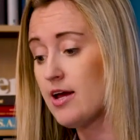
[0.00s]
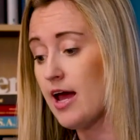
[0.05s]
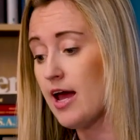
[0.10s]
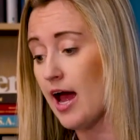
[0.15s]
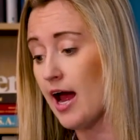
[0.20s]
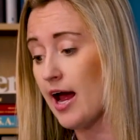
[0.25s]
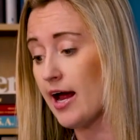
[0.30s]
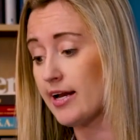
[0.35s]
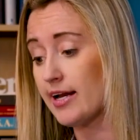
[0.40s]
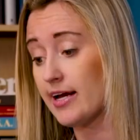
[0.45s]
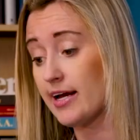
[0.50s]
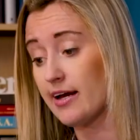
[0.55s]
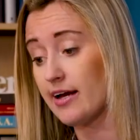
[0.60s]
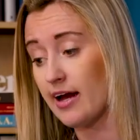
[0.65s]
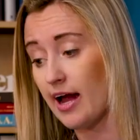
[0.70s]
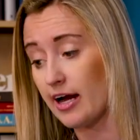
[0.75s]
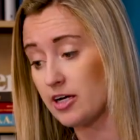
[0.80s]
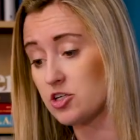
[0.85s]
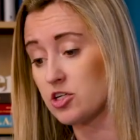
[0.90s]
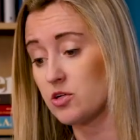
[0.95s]
And
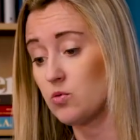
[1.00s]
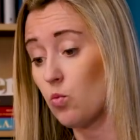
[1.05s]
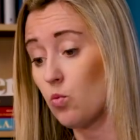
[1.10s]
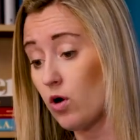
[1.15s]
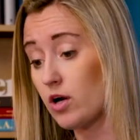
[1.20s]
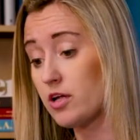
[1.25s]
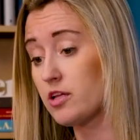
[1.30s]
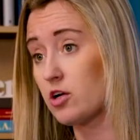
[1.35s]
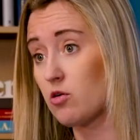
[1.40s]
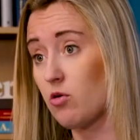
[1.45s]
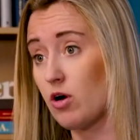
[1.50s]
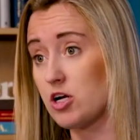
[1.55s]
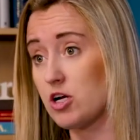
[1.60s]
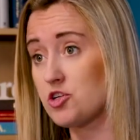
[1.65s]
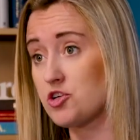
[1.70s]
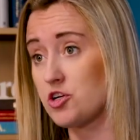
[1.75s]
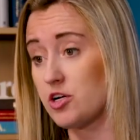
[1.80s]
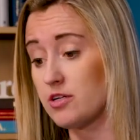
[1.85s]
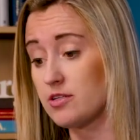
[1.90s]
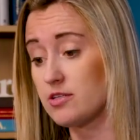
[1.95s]
actually, one of the
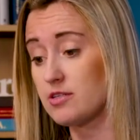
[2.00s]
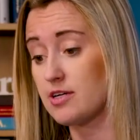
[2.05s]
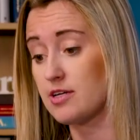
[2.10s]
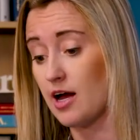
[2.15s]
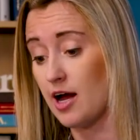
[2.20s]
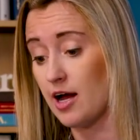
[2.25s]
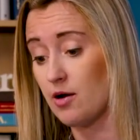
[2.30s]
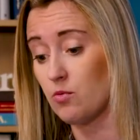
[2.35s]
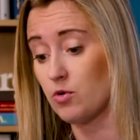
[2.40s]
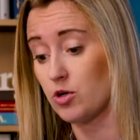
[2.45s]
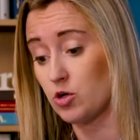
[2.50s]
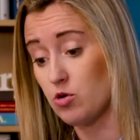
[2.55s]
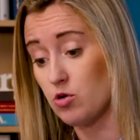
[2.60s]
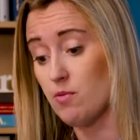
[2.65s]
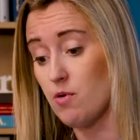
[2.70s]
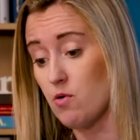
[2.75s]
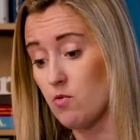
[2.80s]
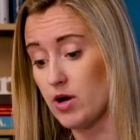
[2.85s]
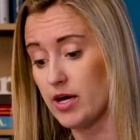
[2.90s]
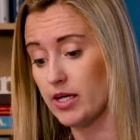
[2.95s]
questions I would
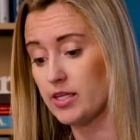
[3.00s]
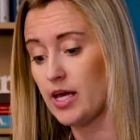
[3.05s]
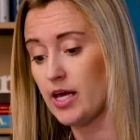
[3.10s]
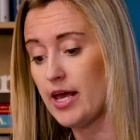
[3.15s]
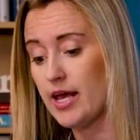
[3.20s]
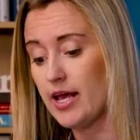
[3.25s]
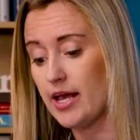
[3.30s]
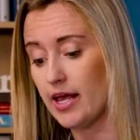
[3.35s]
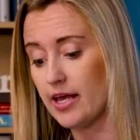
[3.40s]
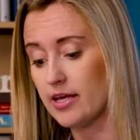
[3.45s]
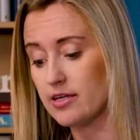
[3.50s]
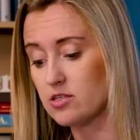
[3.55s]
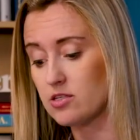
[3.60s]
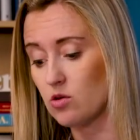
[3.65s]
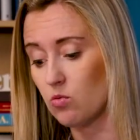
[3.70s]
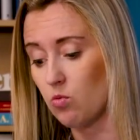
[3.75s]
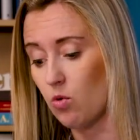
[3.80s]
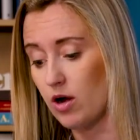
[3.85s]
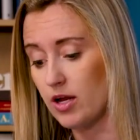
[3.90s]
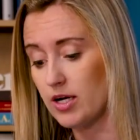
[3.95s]
quibble with is the
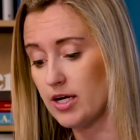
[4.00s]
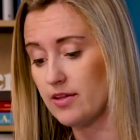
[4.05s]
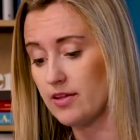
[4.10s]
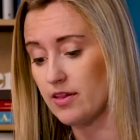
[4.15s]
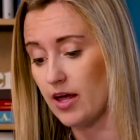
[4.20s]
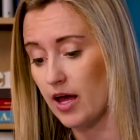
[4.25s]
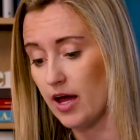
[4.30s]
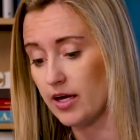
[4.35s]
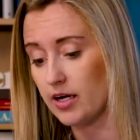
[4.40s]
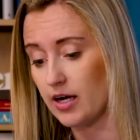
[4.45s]
one that